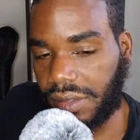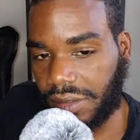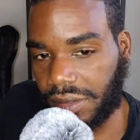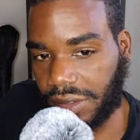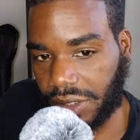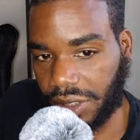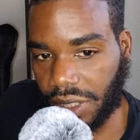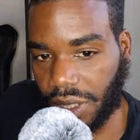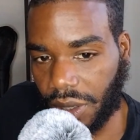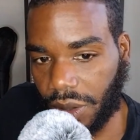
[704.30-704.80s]

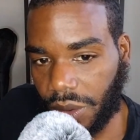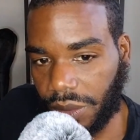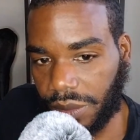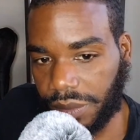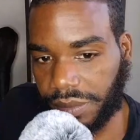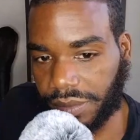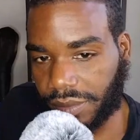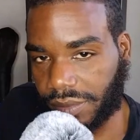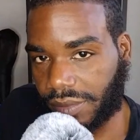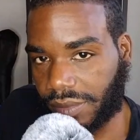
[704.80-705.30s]
So,
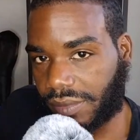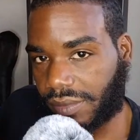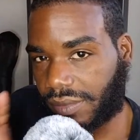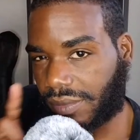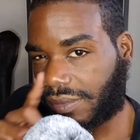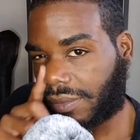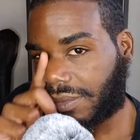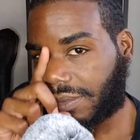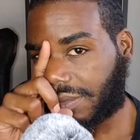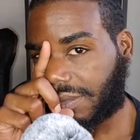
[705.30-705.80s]

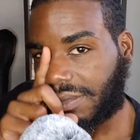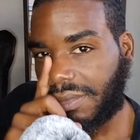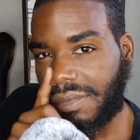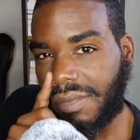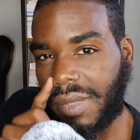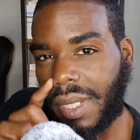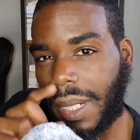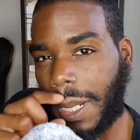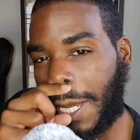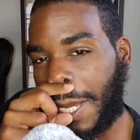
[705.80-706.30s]

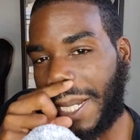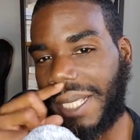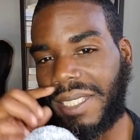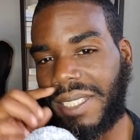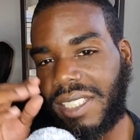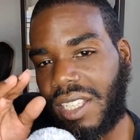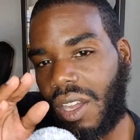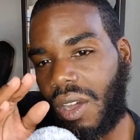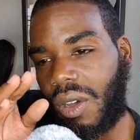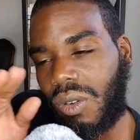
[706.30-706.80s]
let's
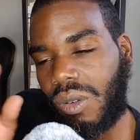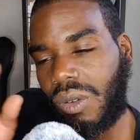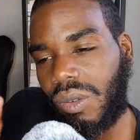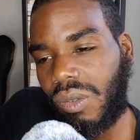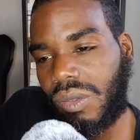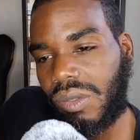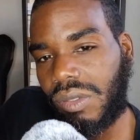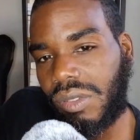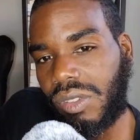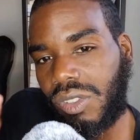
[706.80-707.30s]
go
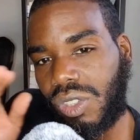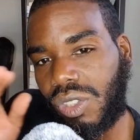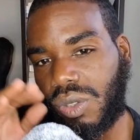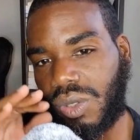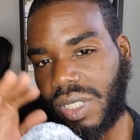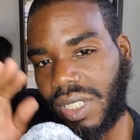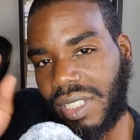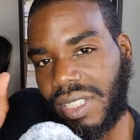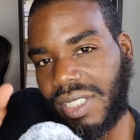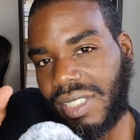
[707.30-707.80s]
to the
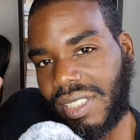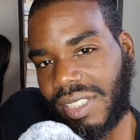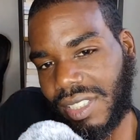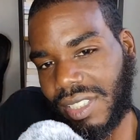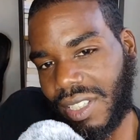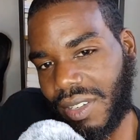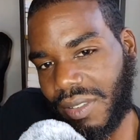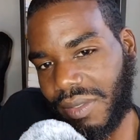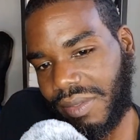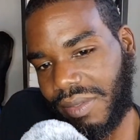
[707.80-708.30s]
good
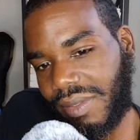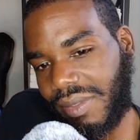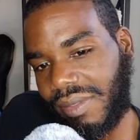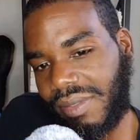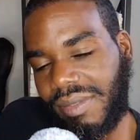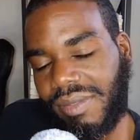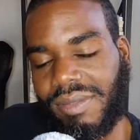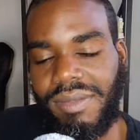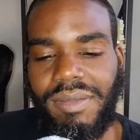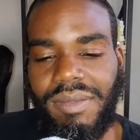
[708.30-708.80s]
stuff.
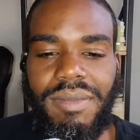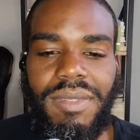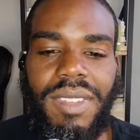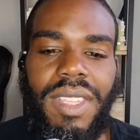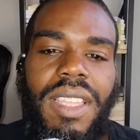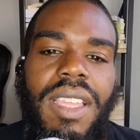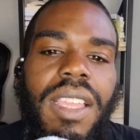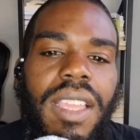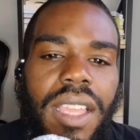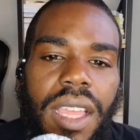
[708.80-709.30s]

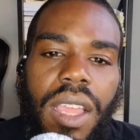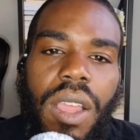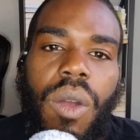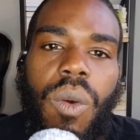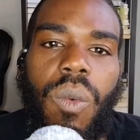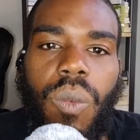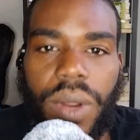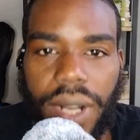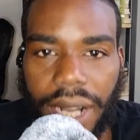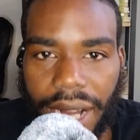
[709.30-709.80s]

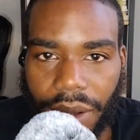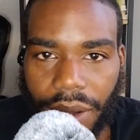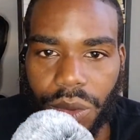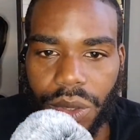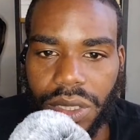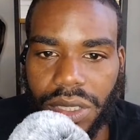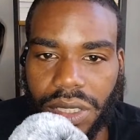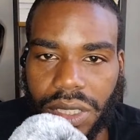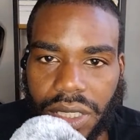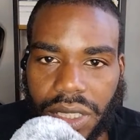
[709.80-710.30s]
When I
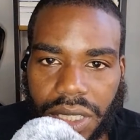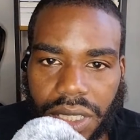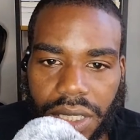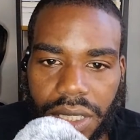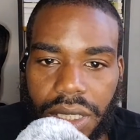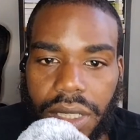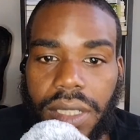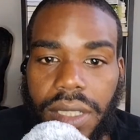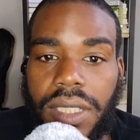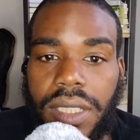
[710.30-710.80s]
was a
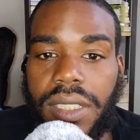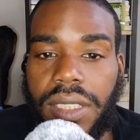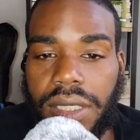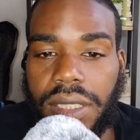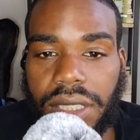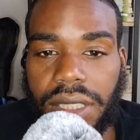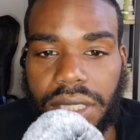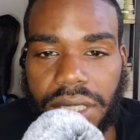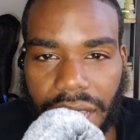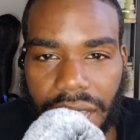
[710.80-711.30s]

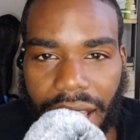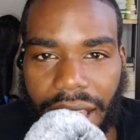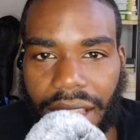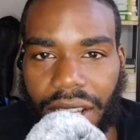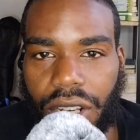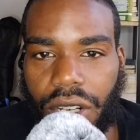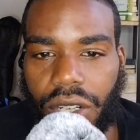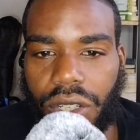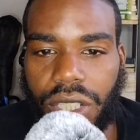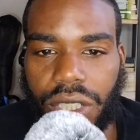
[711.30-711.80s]

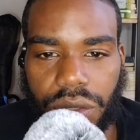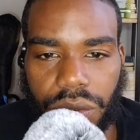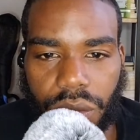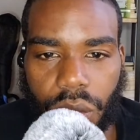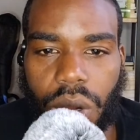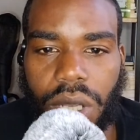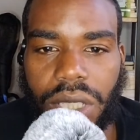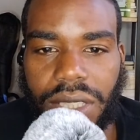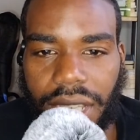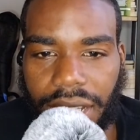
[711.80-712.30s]
toddler, as
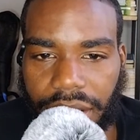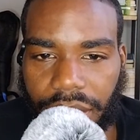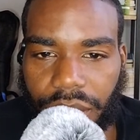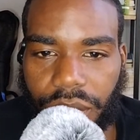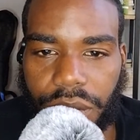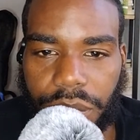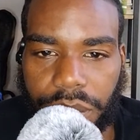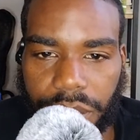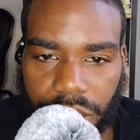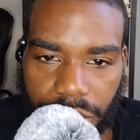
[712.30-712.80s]
far as I can
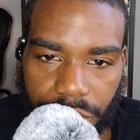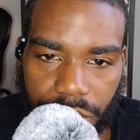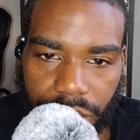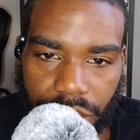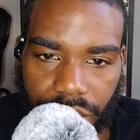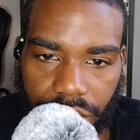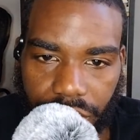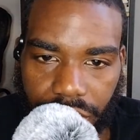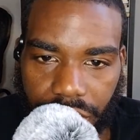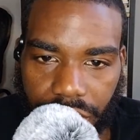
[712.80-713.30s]
remember,
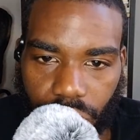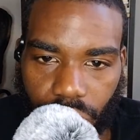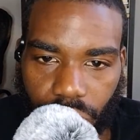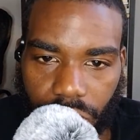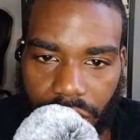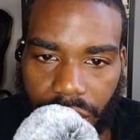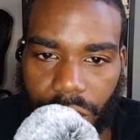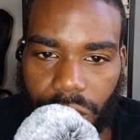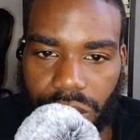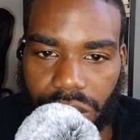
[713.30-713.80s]
when
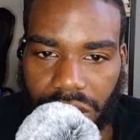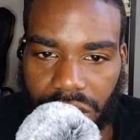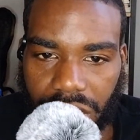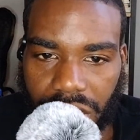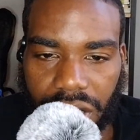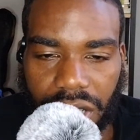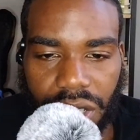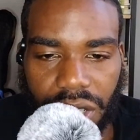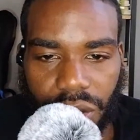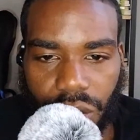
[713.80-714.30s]
I was a
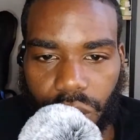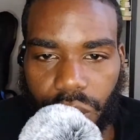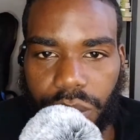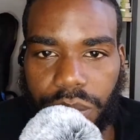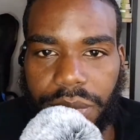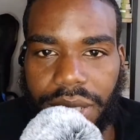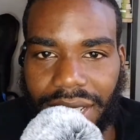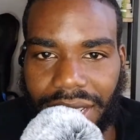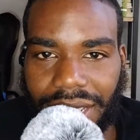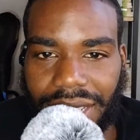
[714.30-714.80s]
little
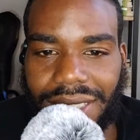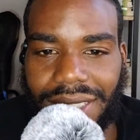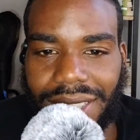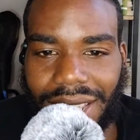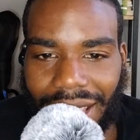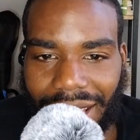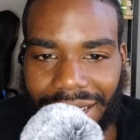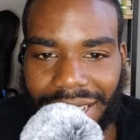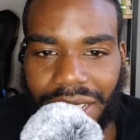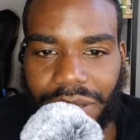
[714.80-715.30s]
bitty
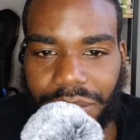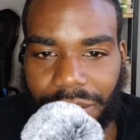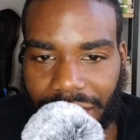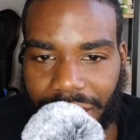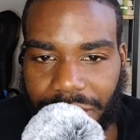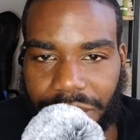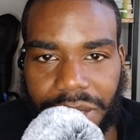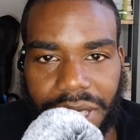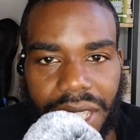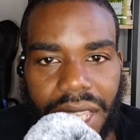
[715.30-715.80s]
tiny
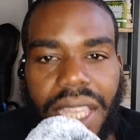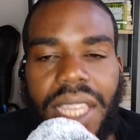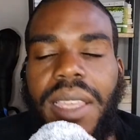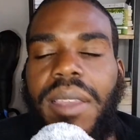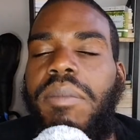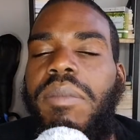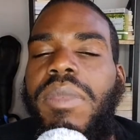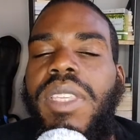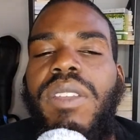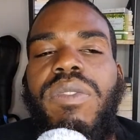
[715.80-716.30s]
baby,
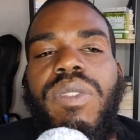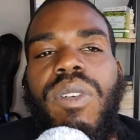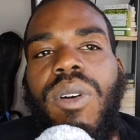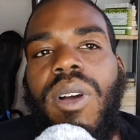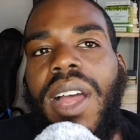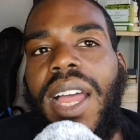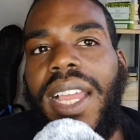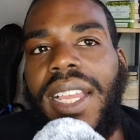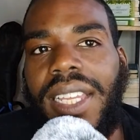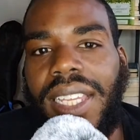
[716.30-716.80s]

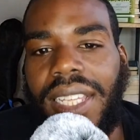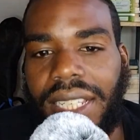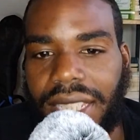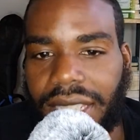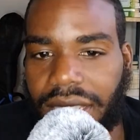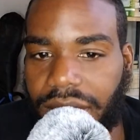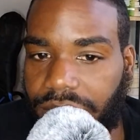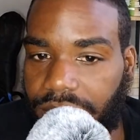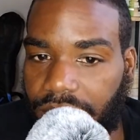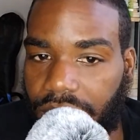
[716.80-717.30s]
before I could
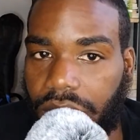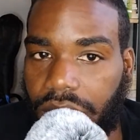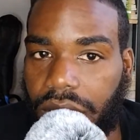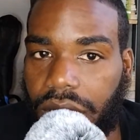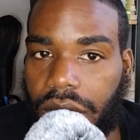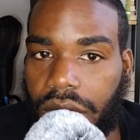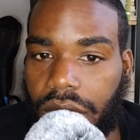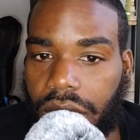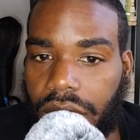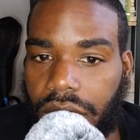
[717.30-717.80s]
even
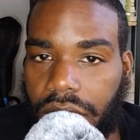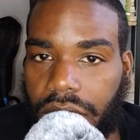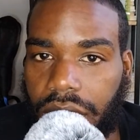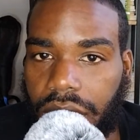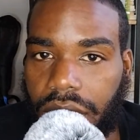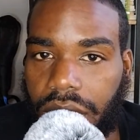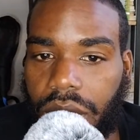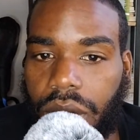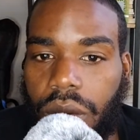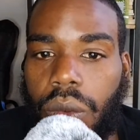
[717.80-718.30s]

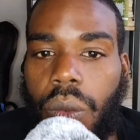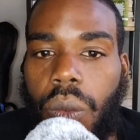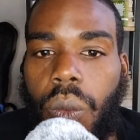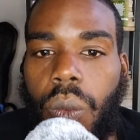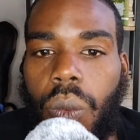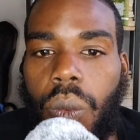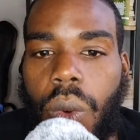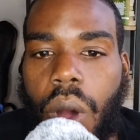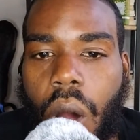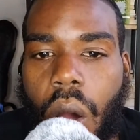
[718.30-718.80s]

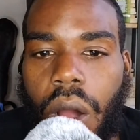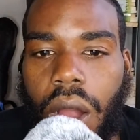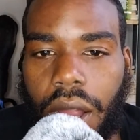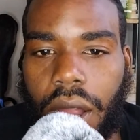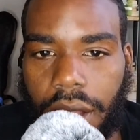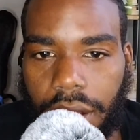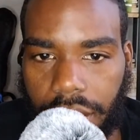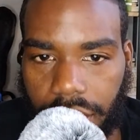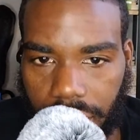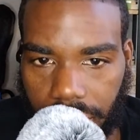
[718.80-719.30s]

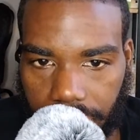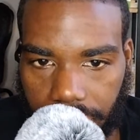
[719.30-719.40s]
walk,